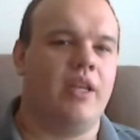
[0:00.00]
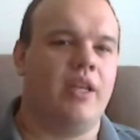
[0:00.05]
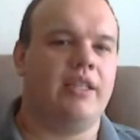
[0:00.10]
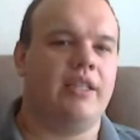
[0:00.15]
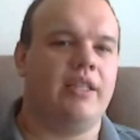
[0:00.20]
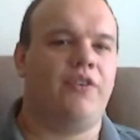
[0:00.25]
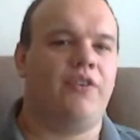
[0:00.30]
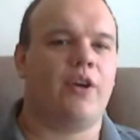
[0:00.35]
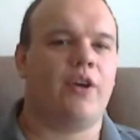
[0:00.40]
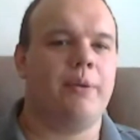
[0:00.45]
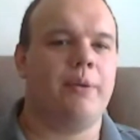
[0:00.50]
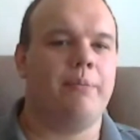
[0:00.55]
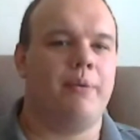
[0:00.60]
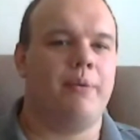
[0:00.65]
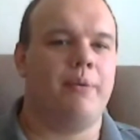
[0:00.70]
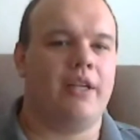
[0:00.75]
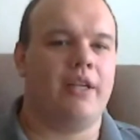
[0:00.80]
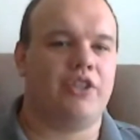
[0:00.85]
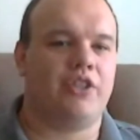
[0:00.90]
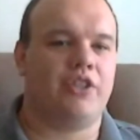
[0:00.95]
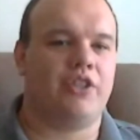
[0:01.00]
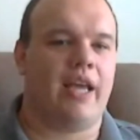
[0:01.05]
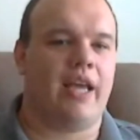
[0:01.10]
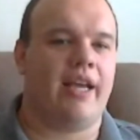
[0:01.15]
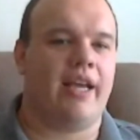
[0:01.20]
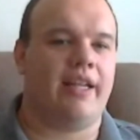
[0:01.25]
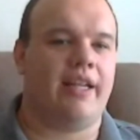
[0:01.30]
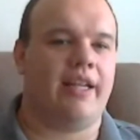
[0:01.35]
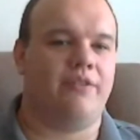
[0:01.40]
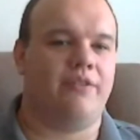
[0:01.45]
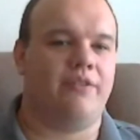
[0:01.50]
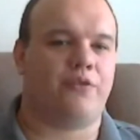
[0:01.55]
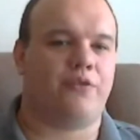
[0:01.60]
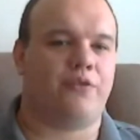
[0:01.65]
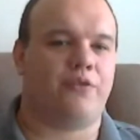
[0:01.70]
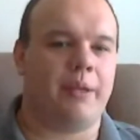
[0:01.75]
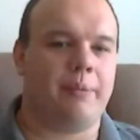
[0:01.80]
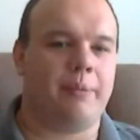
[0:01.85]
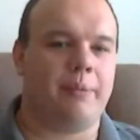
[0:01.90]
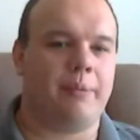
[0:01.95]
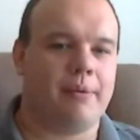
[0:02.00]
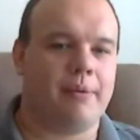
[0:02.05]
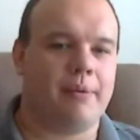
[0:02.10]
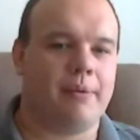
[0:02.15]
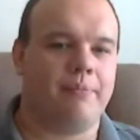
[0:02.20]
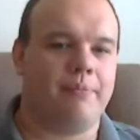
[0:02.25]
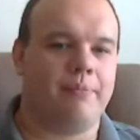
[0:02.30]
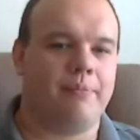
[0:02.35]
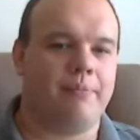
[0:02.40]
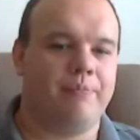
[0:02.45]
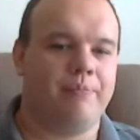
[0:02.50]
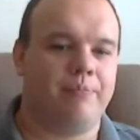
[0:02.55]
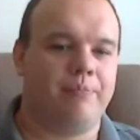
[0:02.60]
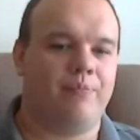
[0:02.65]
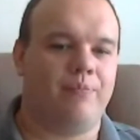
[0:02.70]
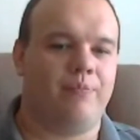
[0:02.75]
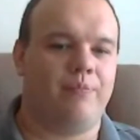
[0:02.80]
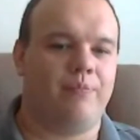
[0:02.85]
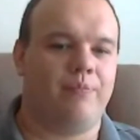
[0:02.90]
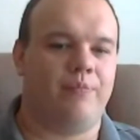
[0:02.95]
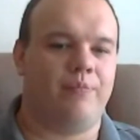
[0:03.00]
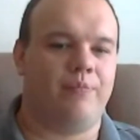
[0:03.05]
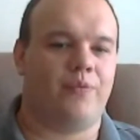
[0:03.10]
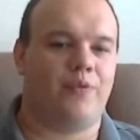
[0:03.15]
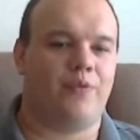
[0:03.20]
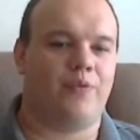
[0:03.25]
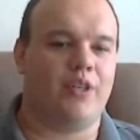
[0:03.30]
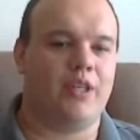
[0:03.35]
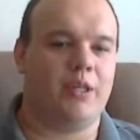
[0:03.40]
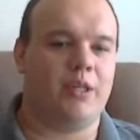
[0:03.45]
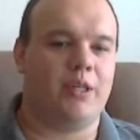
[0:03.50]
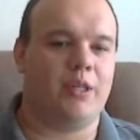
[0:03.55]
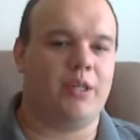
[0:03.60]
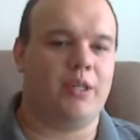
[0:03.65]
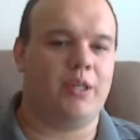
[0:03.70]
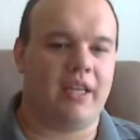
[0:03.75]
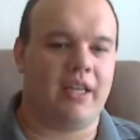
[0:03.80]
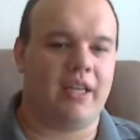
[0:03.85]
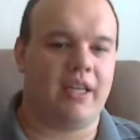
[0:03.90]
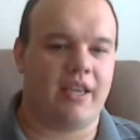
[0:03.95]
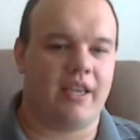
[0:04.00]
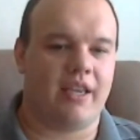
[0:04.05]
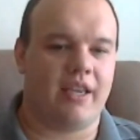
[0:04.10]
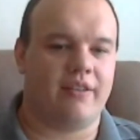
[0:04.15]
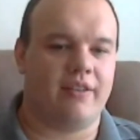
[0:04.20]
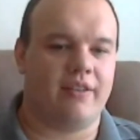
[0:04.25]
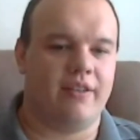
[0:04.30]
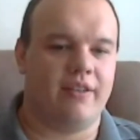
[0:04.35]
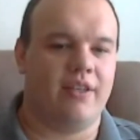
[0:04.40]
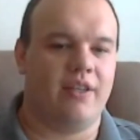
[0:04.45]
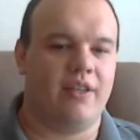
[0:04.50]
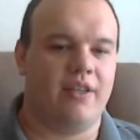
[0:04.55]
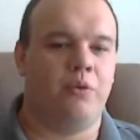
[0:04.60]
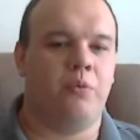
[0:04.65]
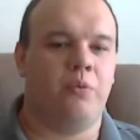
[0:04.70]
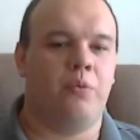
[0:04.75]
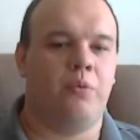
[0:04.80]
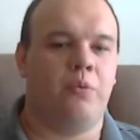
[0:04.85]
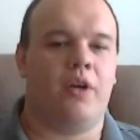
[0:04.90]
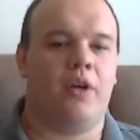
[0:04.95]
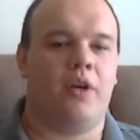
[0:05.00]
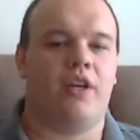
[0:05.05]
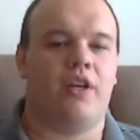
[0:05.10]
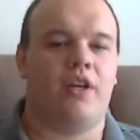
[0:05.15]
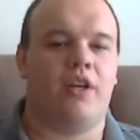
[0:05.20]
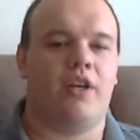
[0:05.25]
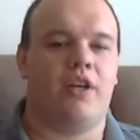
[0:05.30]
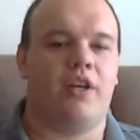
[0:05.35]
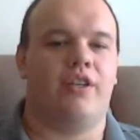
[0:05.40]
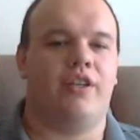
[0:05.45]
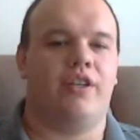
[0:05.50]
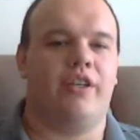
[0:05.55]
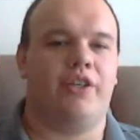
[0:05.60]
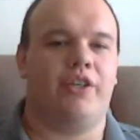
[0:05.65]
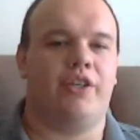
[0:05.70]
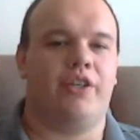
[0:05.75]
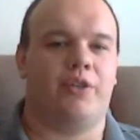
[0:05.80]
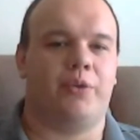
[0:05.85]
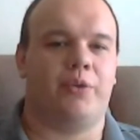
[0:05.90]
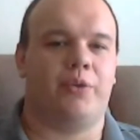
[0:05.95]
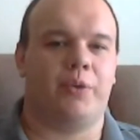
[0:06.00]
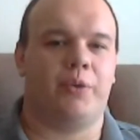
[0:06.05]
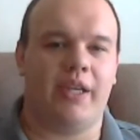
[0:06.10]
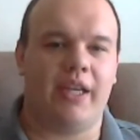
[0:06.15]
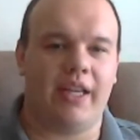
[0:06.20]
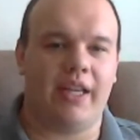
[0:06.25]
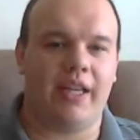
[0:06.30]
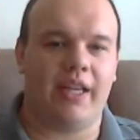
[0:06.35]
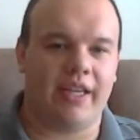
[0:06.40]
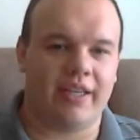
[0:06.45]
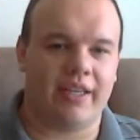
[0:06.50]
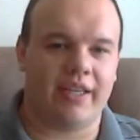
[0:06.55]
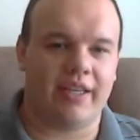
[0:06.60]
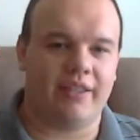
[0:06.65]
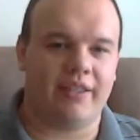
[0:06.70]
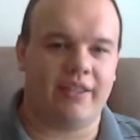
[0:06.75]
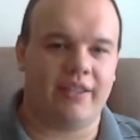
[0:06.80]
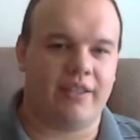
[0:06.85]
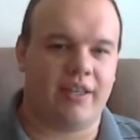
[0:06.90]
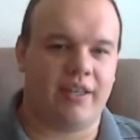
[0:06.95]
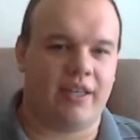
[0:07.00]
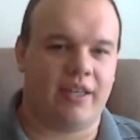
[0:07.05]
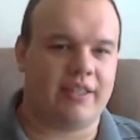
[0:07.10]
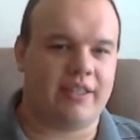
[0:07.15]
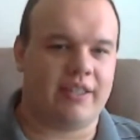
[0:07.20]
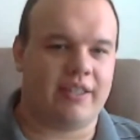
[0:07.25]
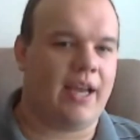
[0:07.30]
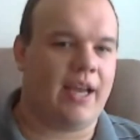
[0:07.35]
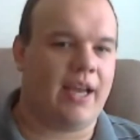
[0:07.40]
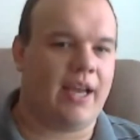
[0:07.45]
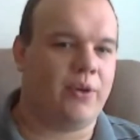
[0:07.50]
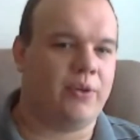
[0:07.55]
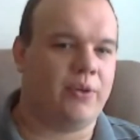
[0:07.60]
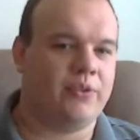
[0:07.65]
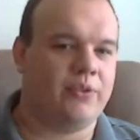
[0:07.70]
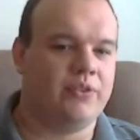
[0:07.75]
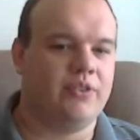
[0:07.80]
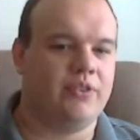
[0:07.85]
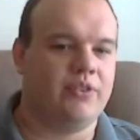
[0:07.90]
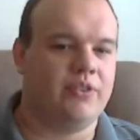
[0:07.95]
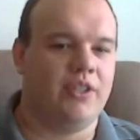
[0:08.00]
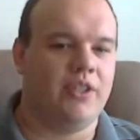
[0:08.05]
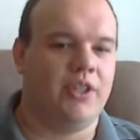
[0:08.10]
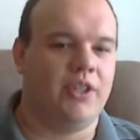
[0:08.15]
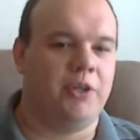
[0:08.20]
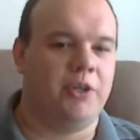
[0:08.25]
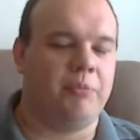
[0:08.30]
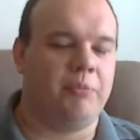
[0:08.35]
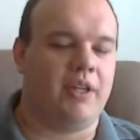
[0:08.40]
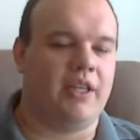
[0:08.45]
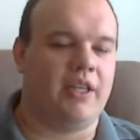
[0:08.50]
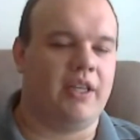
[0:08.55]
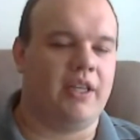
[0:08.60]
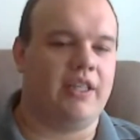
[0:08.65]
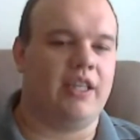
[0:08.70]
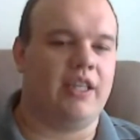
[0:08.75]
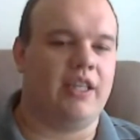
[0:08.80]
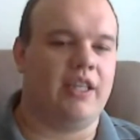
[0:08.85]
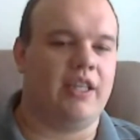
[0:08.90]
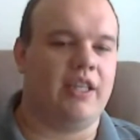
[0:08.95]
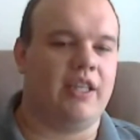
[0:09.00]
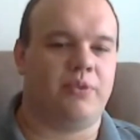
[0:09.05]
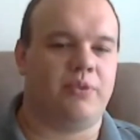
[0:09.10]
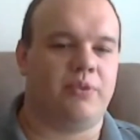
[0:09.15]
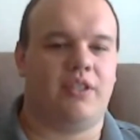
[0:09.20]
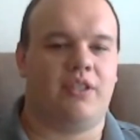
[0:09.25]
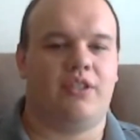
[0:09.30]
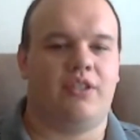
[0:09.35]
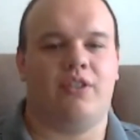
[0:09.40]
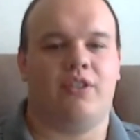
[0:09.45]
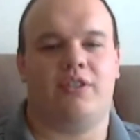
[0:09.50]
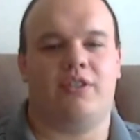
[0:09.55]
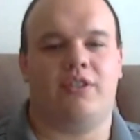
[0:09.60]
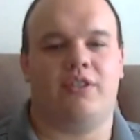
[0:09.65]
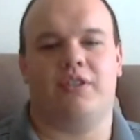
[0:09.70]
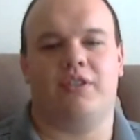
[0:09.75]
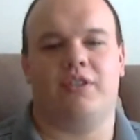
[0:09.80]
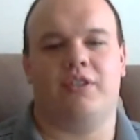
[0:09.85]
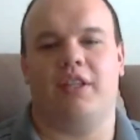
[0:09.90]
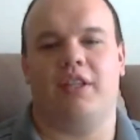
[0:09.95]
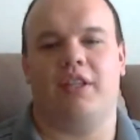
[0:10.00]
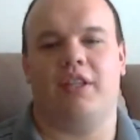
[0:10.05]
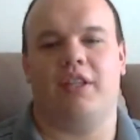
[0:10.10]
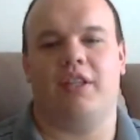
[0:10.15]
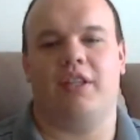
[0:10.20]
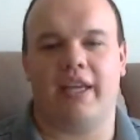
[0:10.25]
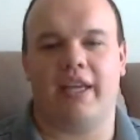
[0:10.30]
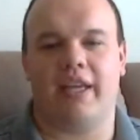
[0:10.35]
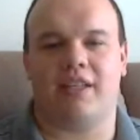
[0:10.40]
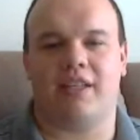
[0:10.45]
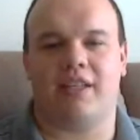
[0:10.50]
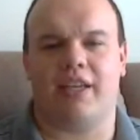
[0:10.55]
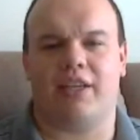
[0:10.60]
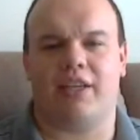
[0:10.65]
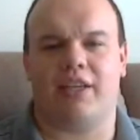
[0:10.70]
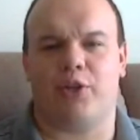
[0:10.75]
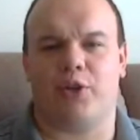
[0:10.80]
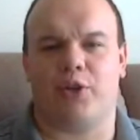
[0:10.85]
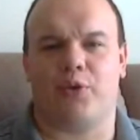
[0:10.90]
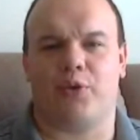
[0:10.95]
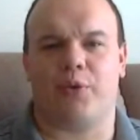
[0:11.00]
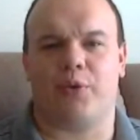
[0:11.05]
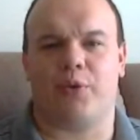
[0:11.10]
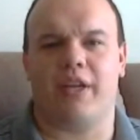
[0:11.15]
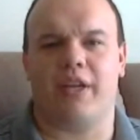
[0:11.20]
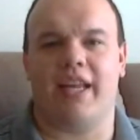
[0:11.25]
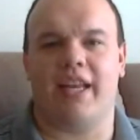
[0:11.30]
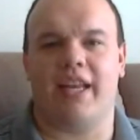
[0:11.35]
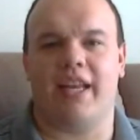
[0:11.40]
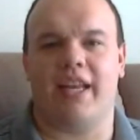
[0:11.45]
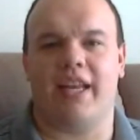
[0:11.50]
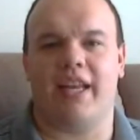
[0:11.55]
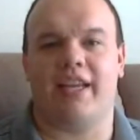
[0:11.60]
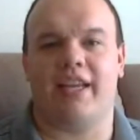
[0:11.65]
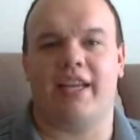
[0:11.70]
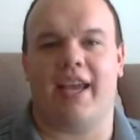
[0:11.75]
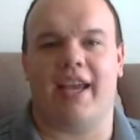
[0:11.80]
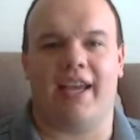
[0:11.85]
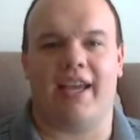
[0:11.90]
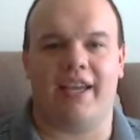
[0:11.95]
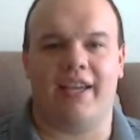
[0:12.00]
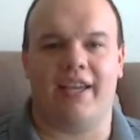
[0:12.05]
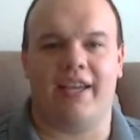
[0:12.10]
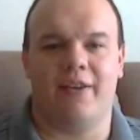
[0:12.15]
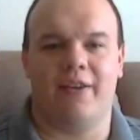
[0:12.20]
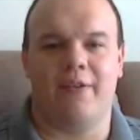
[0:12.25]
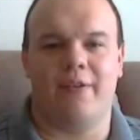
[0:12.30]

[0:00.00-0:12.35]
It's very much that freemium, free-to-play thing where you're creating a town, but in this way, it's like you're creating an